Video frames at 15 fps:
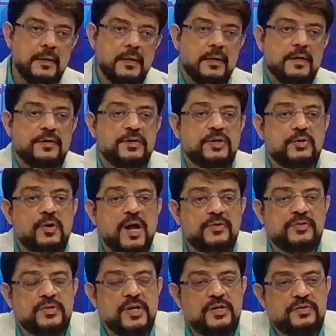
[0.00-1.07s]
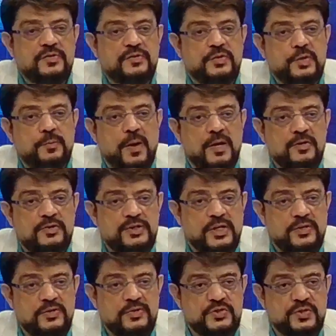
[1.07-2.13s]
The United Nations
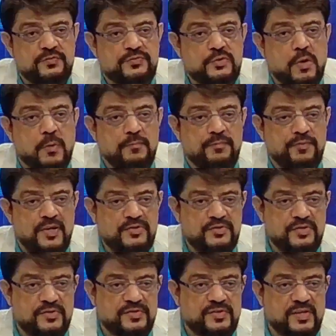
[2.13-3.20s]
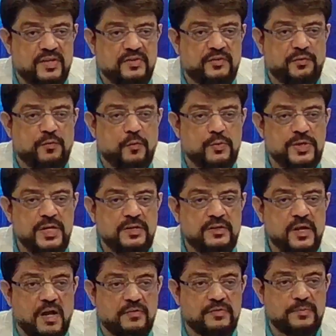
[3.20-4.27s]
humanitarian chief Tom Fletcher says
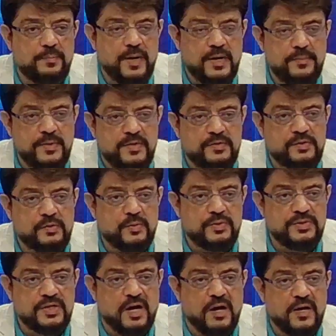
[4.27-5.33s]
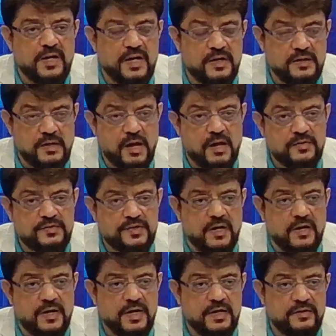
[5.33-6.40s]
14,000 babies could die in
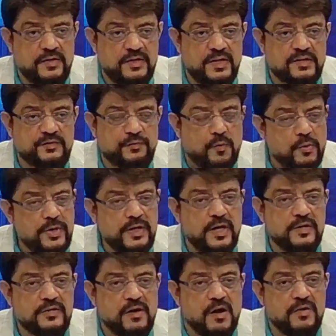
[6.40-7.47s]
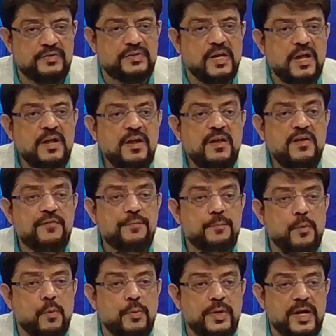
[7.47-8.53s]
Gaza in the next 48 hours if
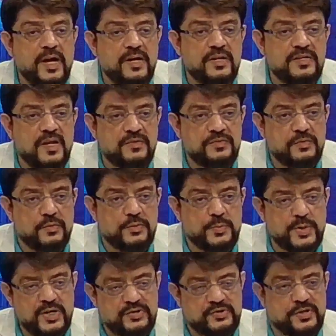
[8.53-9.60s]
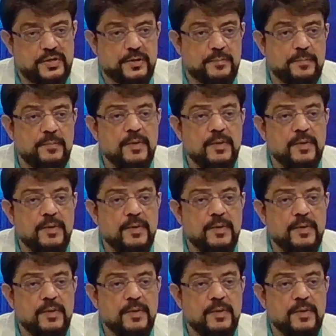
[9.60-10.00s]
more aid does not reach them.